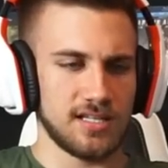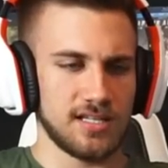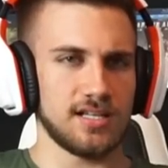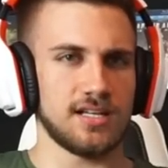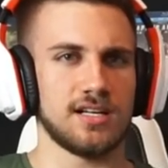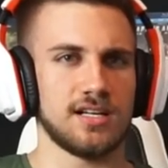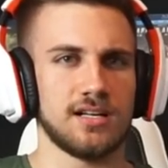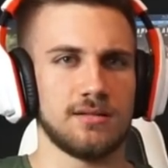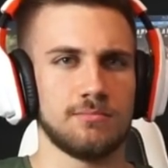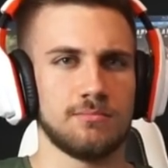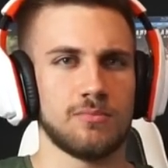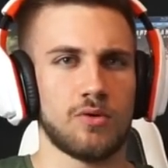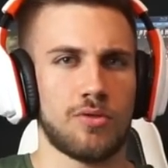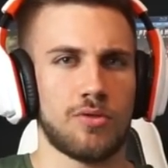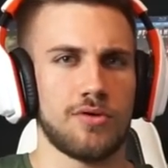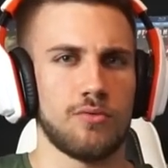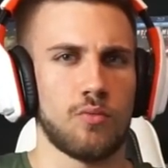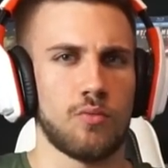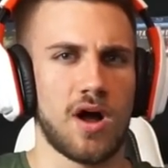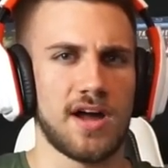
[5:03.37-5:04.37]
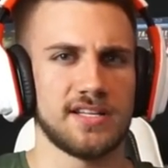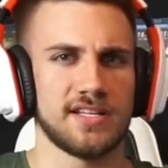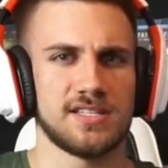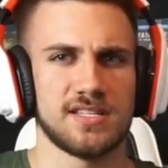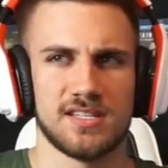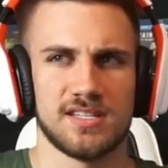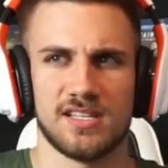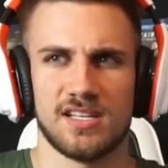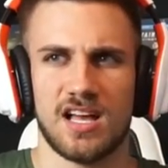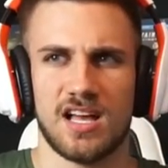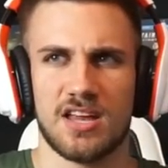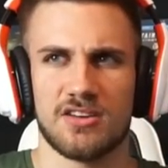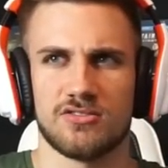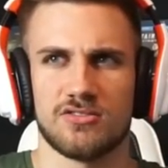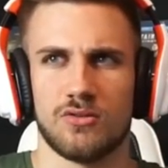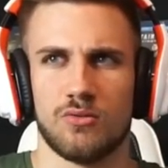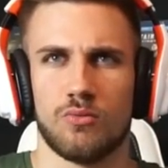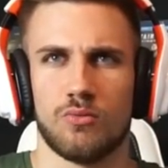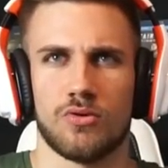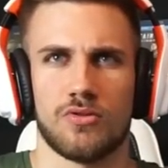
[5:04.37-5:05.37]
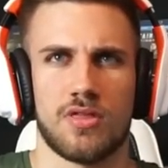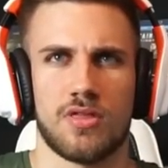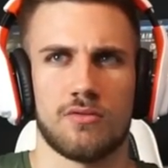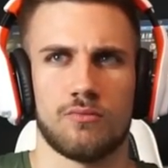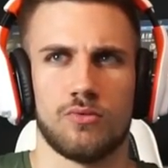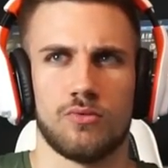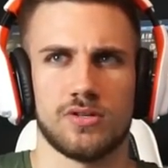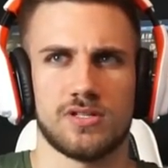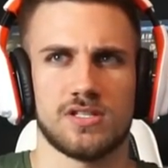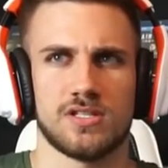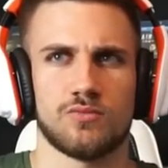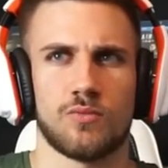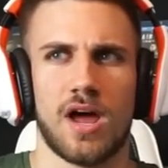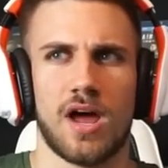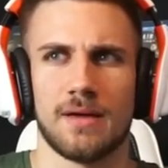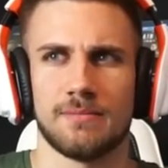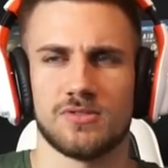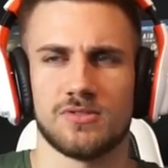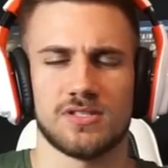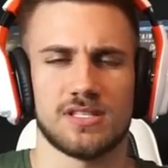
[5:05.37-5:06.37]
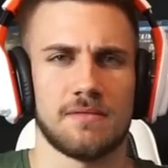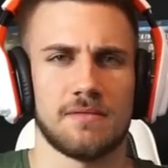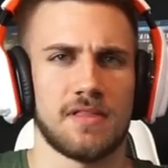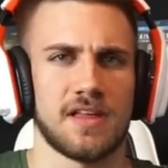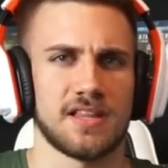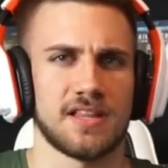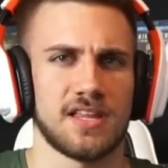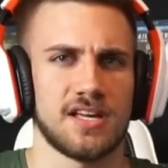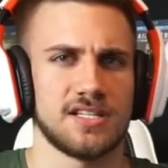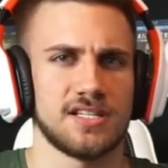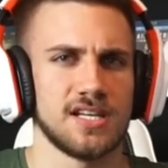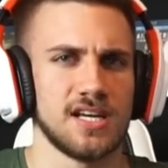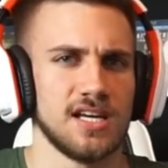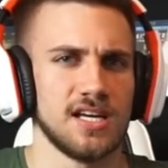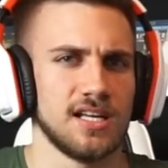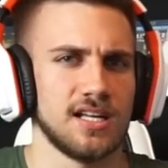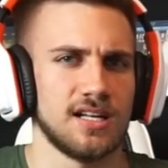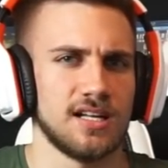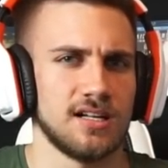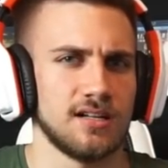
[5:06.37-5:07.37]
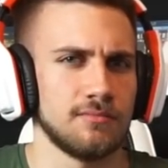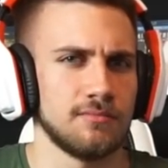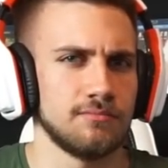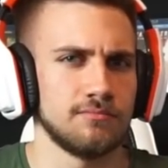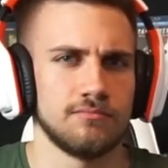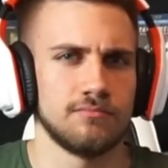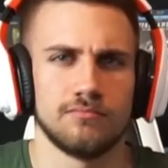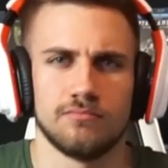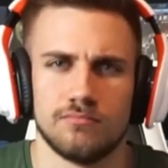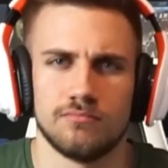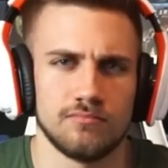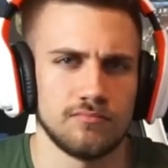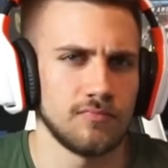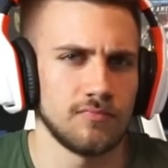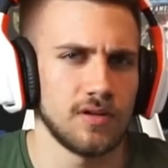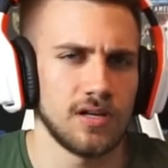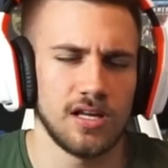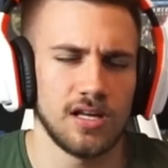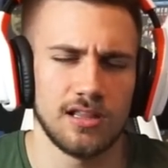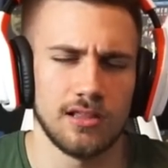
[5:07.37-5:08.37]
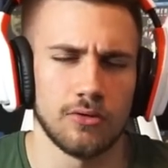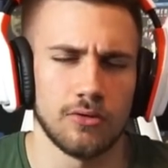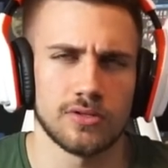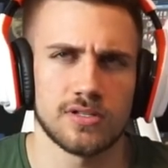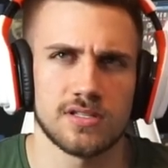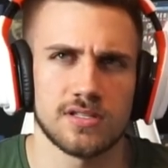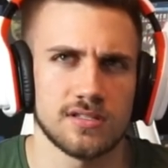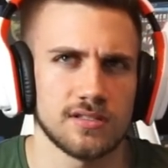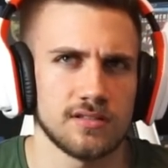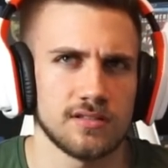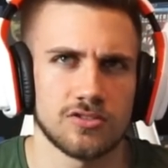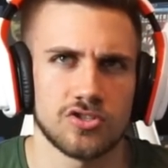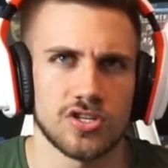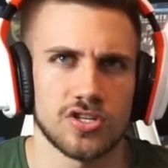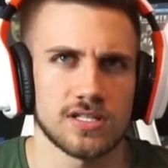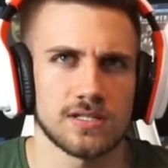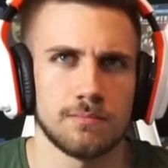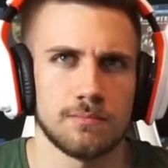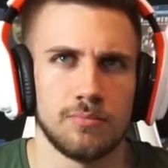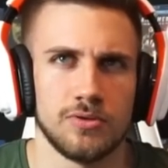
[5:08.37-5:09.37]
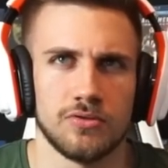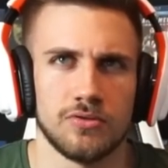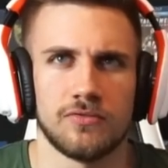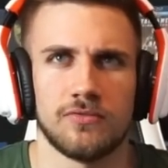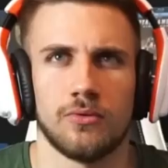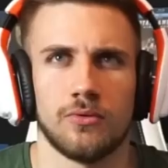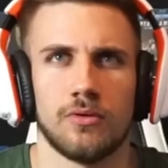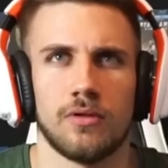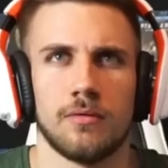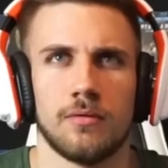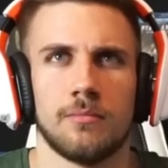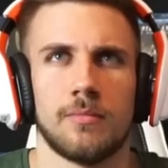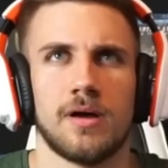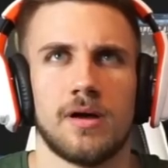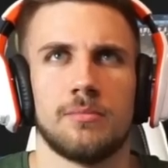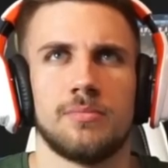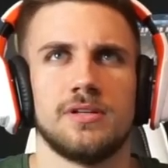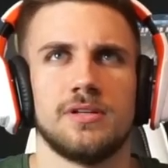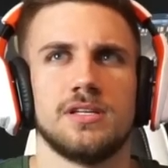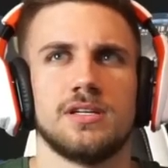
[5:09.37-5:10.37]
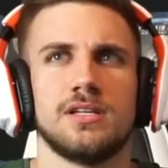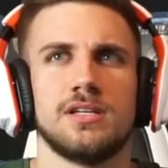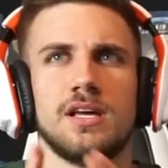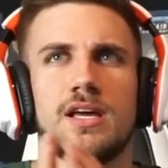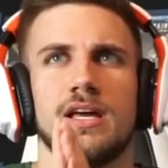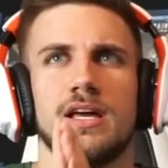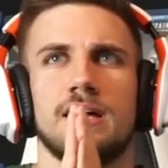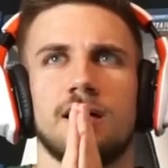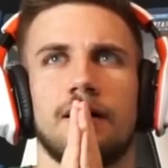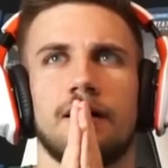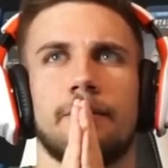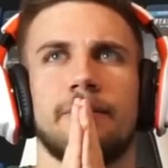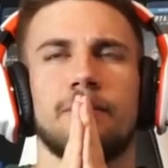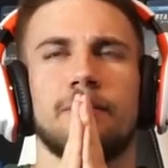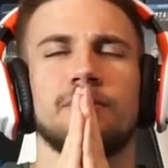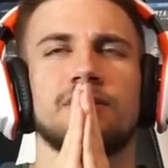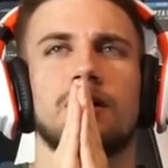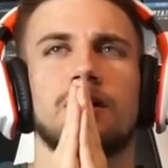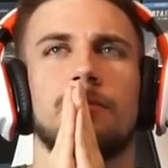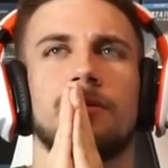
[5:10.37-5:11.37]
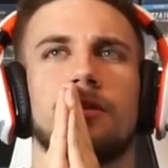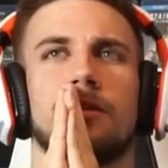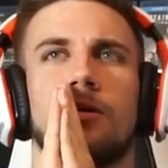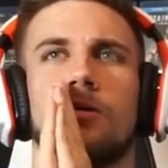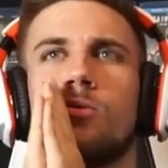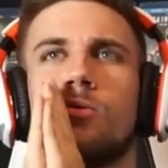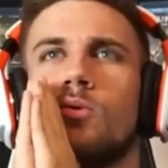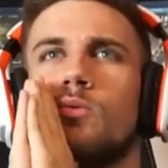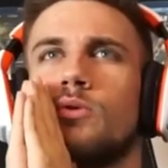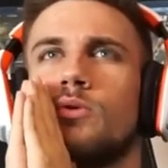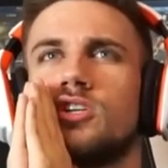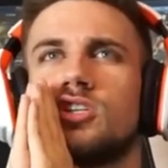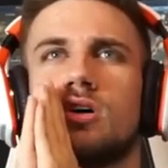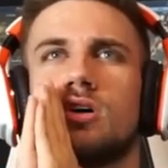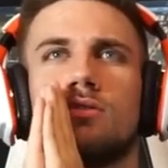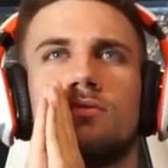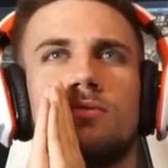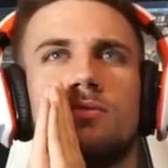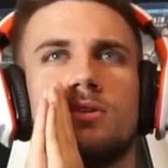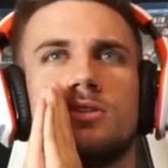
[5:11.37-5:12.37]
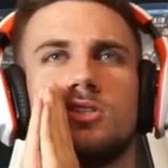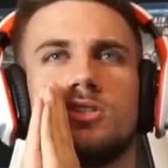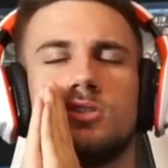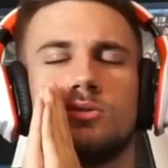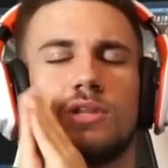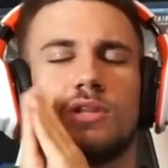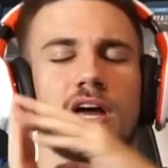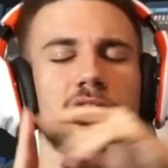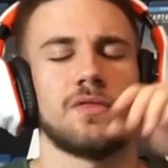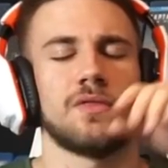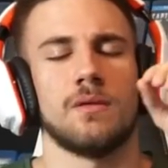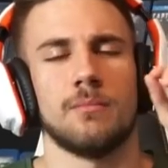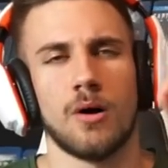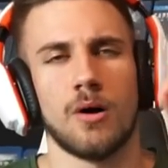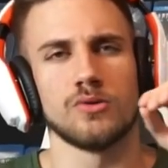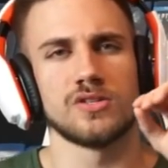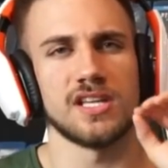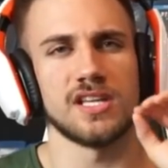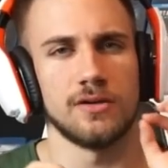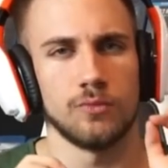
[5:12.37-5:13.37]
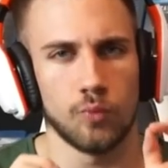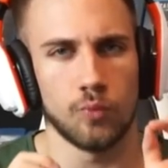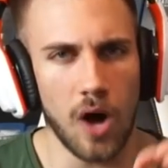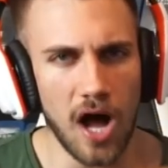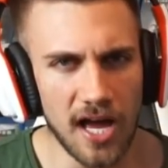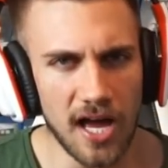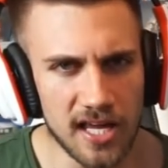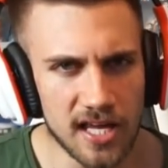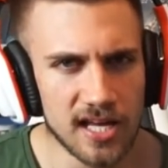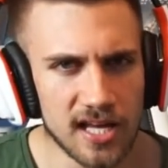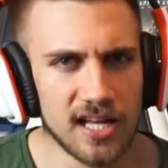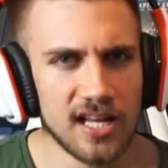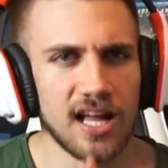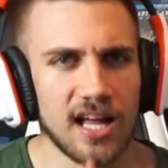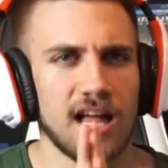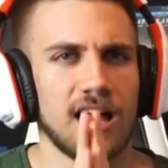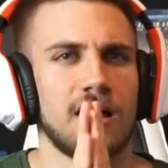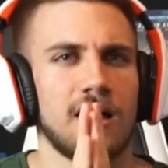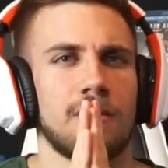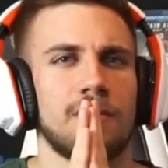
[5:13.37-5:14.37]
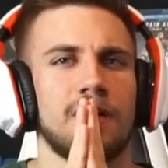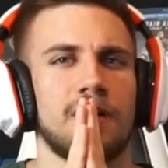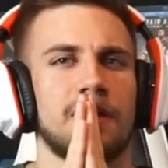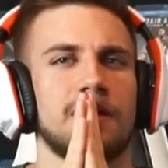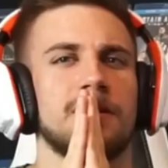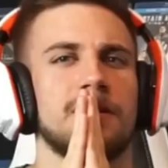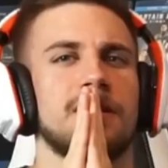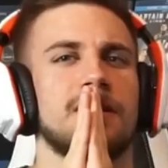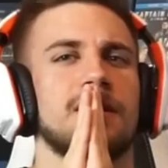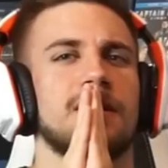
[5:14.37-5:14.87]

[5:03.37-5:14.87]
with a white, I don't know what that was, stripes or something like that. It looked just beautiful, in my opinion. Let me down below which outfit you like the most and why. And then